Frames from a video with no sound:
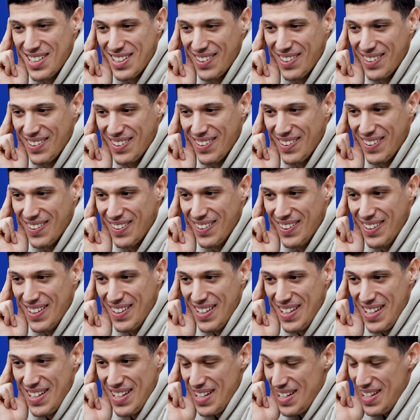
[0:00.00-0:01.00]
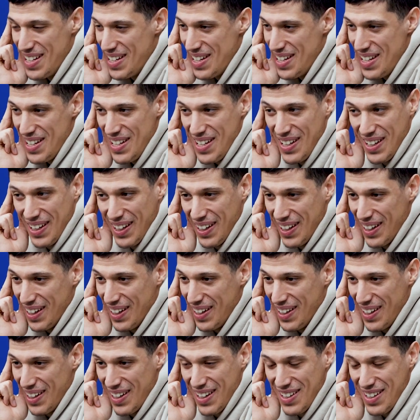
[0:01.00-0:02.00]
so
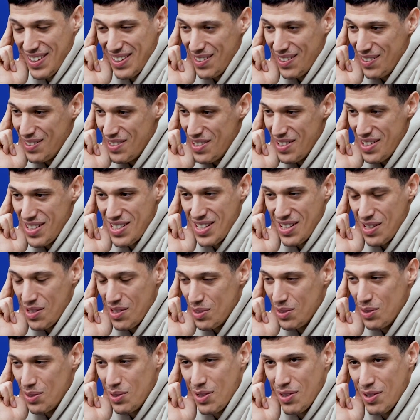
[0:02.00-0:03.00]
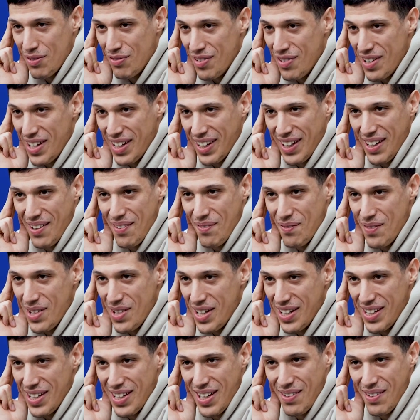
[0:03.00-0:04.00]
uh, I told him, said, you do your thing. I'll
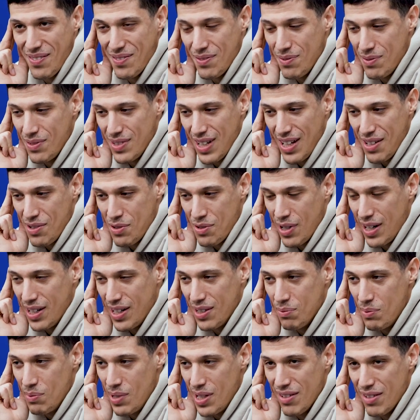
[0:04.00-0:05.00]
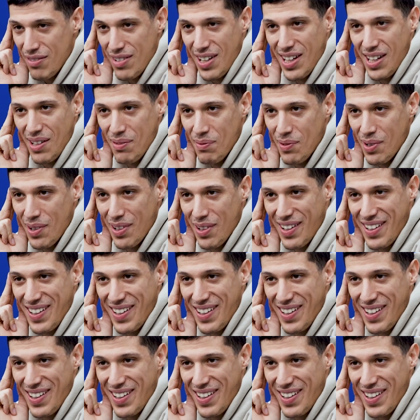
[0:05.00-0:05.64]
be, I'll, I'll try to be available